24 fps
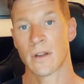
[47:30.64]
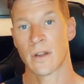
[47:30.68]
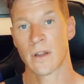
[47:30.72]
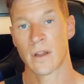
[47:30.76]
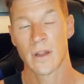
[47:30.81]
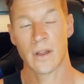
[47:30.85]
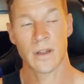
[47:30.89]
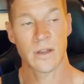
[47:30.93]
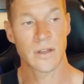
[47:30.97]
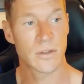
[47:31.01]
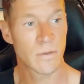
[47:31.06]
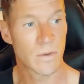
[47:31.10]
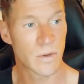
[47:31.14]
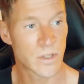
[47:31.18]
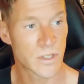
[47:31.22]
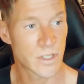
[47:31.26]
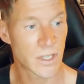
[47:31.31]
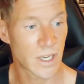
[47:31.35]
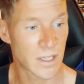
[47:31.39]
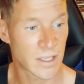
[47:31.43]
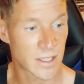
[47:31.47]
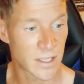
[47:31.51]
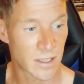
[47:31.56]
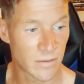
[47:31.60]

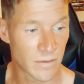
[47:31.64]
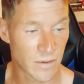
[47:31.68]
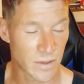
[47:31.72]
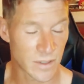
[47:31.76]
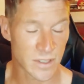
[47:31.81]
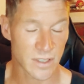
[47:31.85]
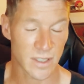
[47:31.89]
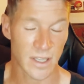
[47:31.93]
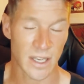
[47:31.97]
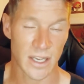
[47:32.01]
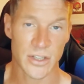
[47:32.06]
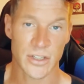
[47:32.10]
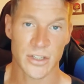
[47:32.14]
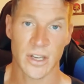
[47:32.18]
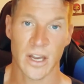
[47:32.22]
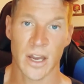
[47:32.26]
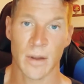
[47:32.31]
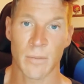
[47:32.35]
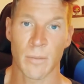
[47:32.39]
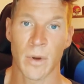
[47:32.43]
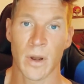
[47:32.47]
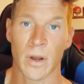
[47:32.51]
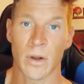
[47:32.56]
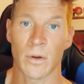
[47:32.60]
twitch.tv slash Chad
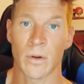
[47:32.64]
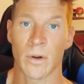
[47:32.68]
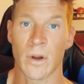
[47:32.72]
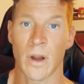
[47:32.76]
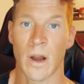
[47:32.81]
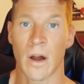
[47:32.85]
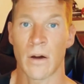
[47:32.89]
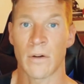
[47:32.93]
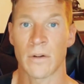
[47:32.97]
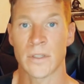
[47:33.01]
Michael Collins,